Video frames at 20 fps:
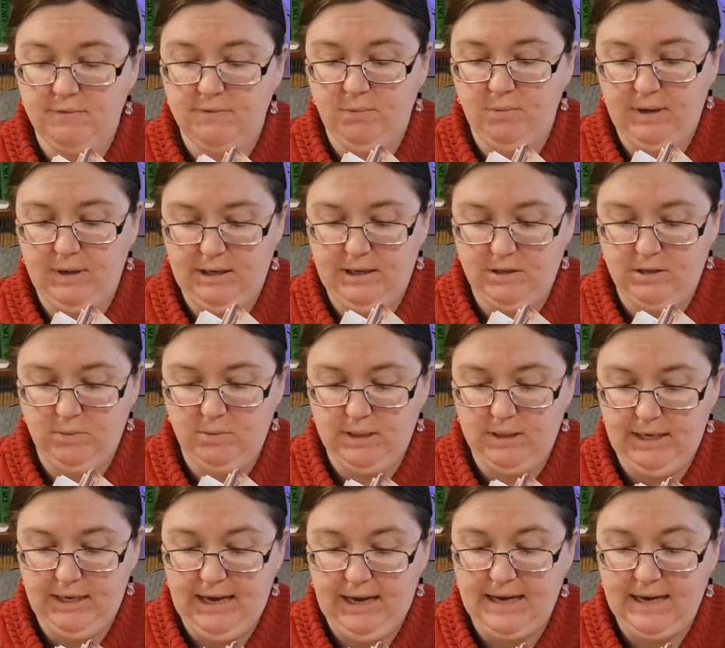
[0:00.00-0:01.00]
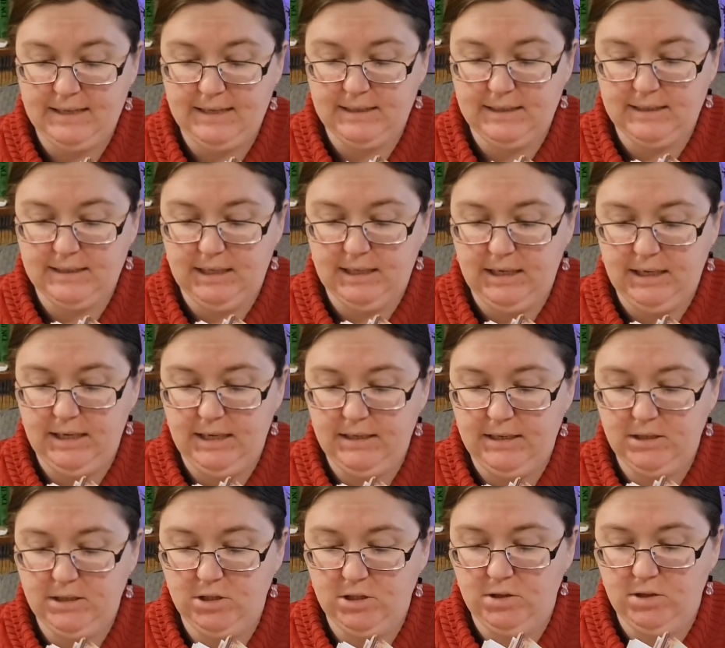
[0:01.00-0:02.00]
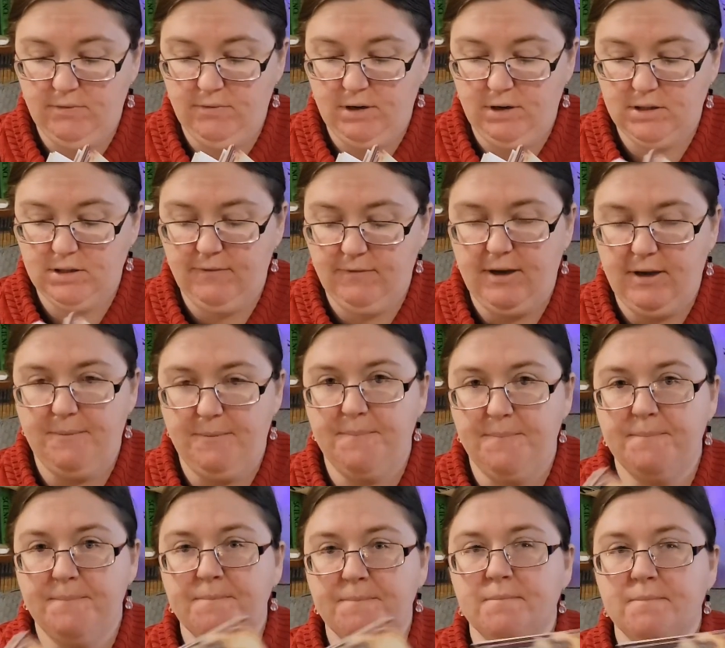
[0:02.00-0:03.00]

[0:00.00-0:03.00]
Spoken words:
of the wind with Cass tied to the front of him.